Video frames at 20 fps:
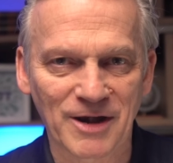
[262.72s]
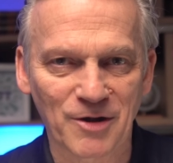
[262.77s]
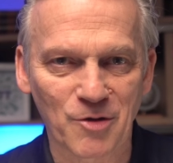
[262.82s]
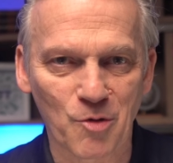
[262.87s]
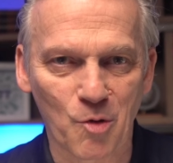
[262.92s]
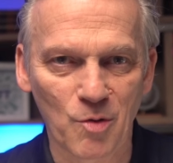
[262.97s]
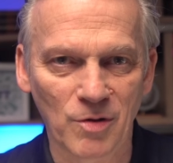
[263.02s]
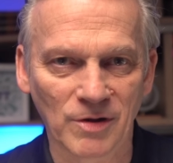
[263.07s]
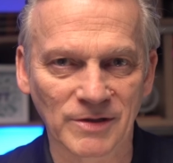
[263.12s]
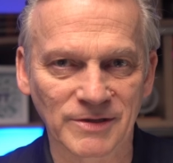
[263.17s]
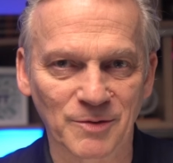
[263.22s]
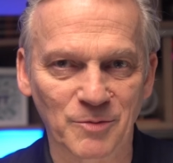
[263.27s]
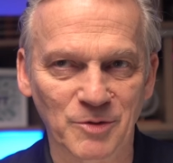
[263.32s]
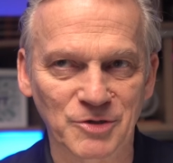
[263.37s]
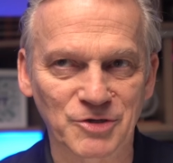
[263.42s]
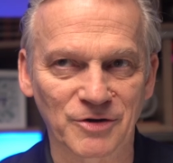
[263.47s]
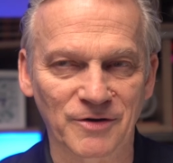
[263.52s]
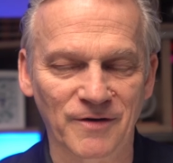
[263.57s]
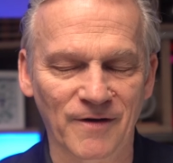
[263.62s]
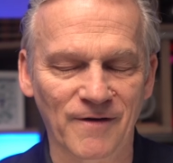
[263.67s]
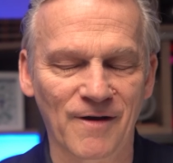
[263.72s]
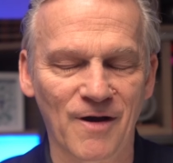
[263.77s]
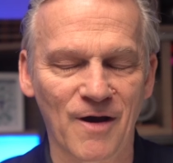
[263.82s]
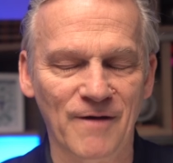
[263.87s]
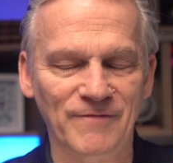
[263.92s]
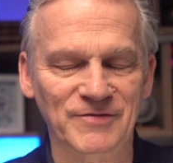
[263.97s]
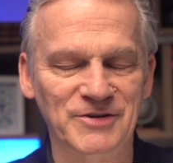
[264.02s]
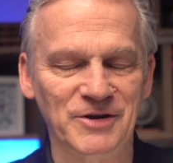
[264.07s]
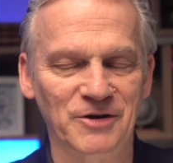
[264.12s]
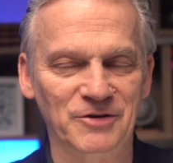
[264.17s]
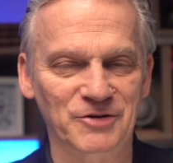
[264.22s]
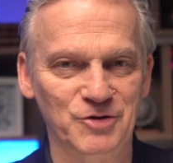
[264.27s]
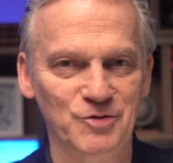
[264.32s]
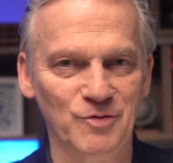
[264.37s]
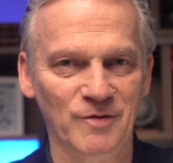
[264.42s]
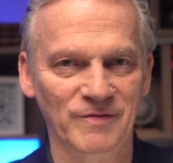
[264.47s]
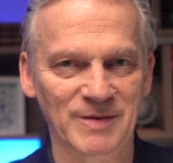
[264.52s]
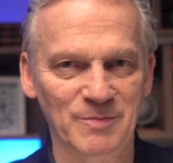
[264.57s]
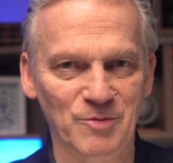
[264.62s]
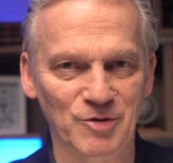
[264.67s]
and gold, which are obviously are
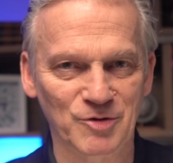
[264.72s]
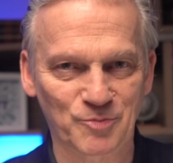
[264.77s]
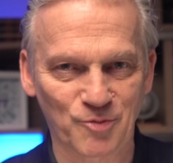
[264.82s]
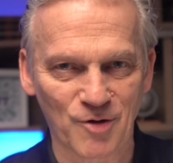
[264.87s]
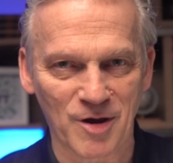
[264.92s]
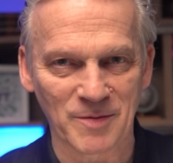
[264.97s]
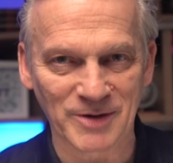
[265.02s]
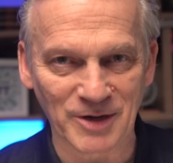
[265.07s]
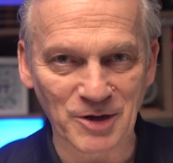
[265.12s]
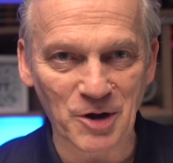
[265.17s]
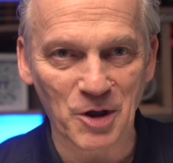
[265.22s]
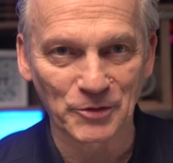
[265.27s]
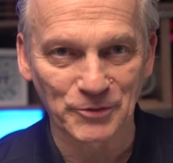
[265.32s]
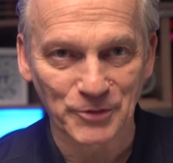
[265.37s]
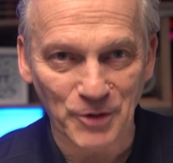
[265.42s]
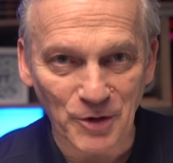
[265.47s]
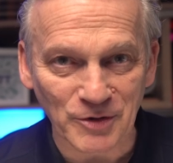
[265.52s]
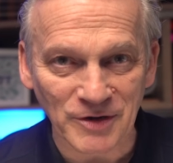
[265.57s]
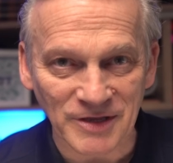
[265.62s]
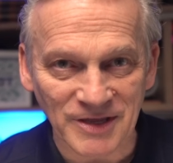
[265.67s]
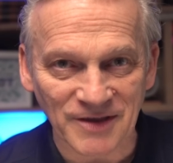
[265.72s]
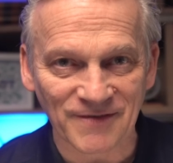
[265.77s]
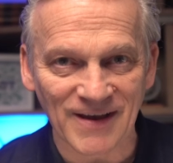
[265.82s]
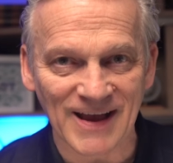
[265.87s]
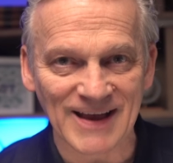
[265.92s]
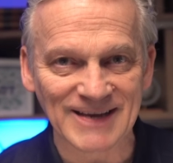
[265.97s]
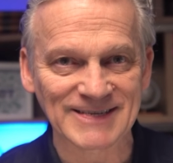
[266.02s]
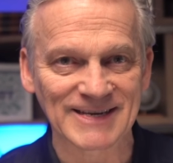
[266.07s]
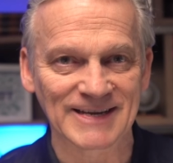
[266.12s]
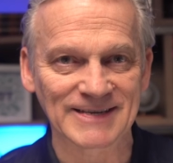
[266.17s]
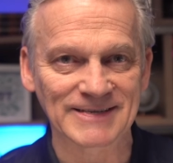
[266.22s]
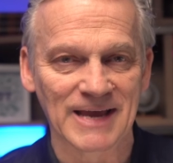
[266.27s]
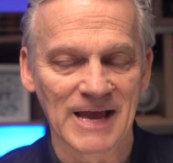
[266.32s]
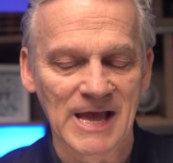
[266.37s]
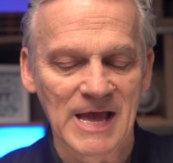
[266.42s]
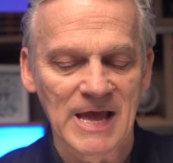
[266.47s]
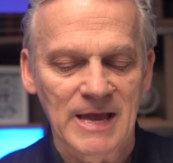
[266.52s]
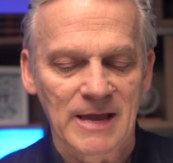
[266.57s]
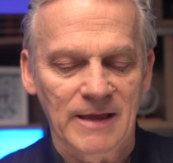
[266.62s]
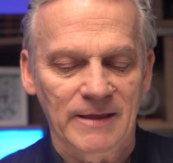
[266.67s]
two of the most prominent alternative assets,
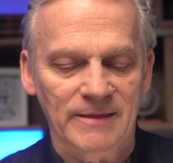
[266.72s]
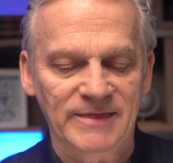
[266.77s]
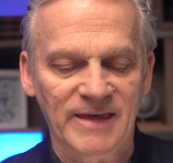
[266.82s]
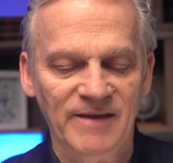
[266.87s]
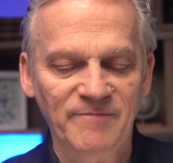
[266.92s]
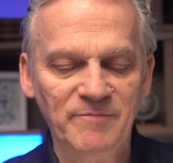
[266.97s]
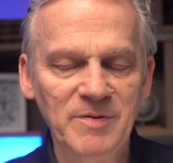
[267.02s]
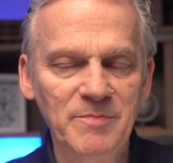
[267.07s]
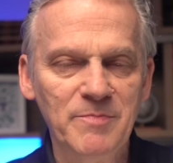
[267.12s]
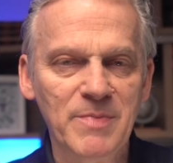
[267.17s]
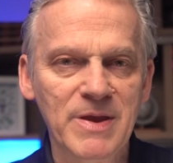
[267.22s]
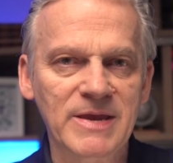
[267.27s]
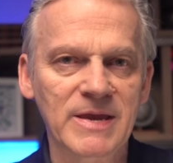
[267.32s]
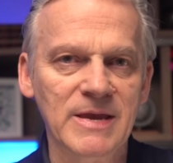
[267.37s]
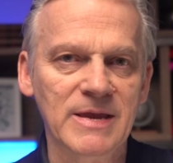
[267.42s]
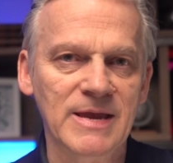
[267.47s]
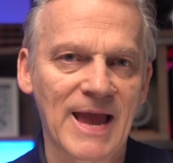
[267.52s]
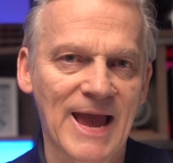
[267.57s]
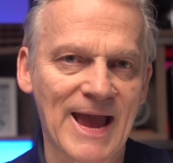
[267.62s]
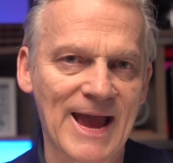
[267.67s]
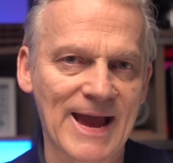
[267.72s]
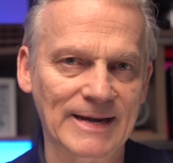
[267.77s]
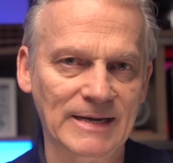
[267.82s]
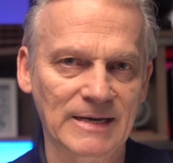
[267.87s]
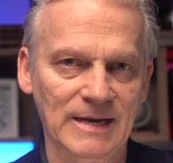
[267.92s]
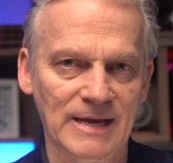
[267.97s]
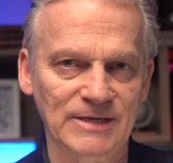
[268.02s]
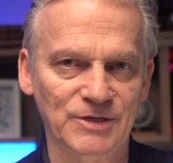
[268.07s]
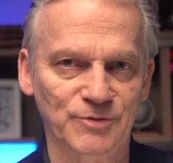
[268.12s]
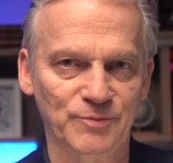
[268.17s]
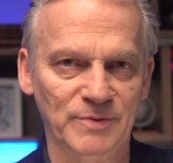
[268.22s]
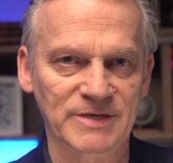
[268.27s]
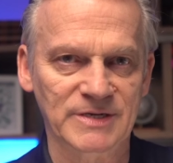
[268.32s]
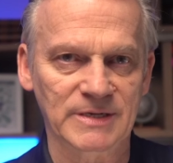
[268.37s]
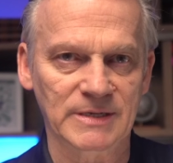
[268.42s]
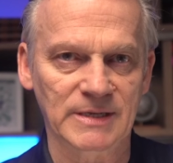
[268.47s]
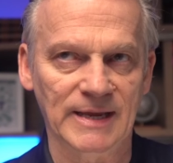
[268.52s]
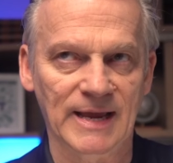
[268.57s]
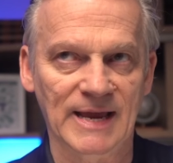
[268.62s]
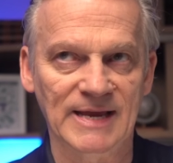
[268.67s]
they've been making headlines
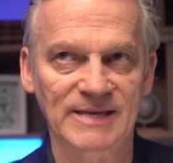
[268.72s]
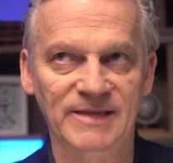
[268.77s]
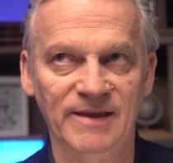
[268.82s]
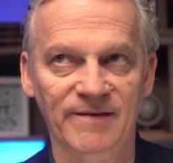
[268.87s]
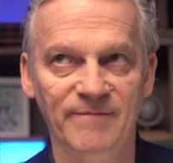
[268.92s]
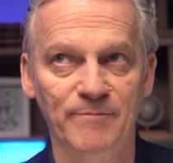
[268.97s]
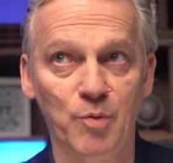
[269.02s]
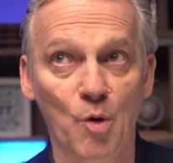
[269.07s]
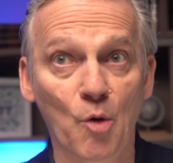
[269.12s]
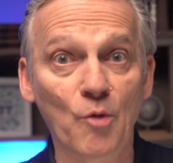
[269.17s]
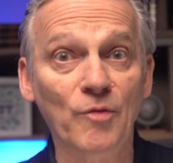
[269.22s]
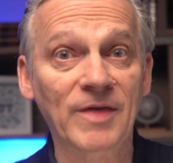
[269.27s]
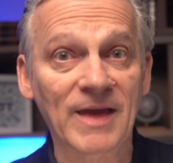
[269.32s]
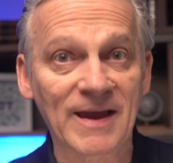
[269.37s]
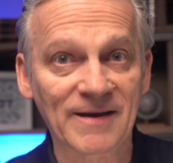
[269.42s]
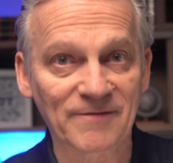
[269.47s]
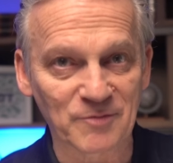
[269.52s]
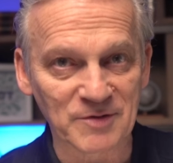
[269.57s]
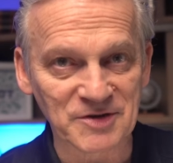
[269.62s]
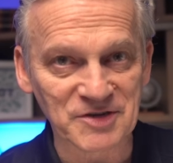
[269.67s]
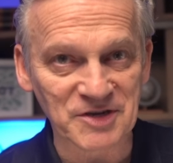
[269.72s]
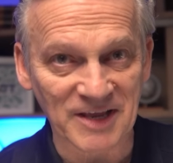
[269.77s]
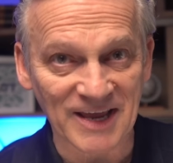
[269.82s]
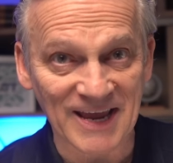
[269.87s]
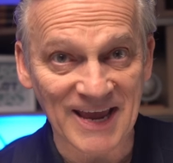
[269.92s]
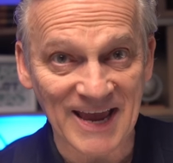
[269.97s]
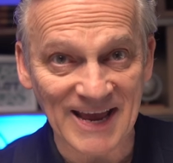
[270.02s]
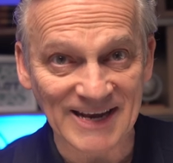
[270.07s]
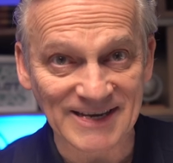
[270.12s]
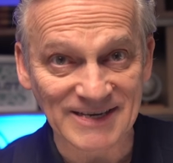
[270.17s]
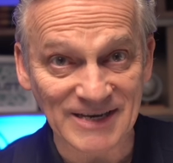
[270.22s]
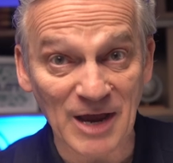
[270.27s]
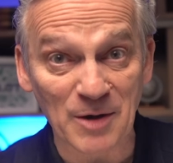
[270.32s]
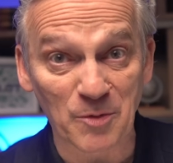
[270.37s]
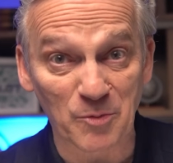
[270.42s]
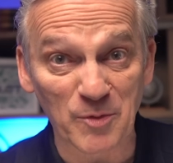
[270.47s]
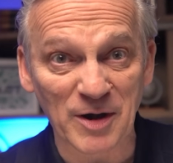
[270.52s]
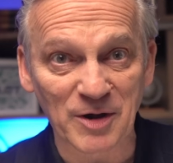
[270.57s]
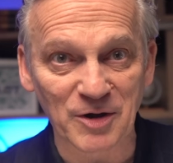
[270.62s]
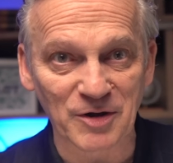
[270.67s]
recently as they both have recently hit
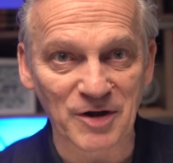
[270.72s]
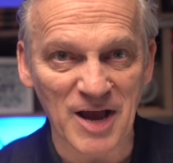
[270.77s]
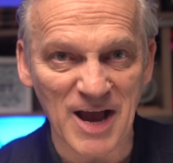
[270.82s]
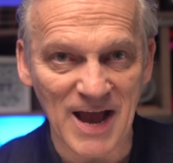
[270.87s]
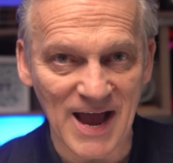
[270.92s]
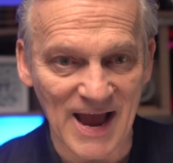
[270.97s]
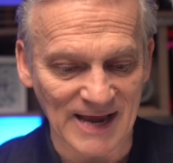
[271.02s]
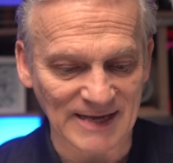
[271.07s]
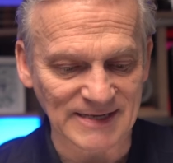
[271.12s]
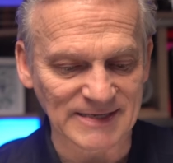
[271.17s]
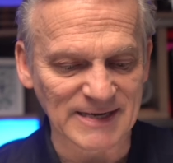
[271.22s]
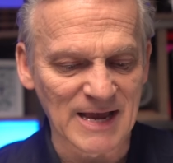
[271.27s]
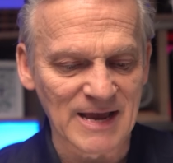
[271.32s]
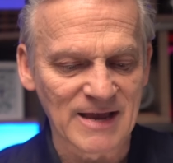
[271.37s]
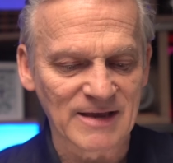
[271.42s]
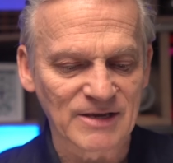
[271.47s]
record highs.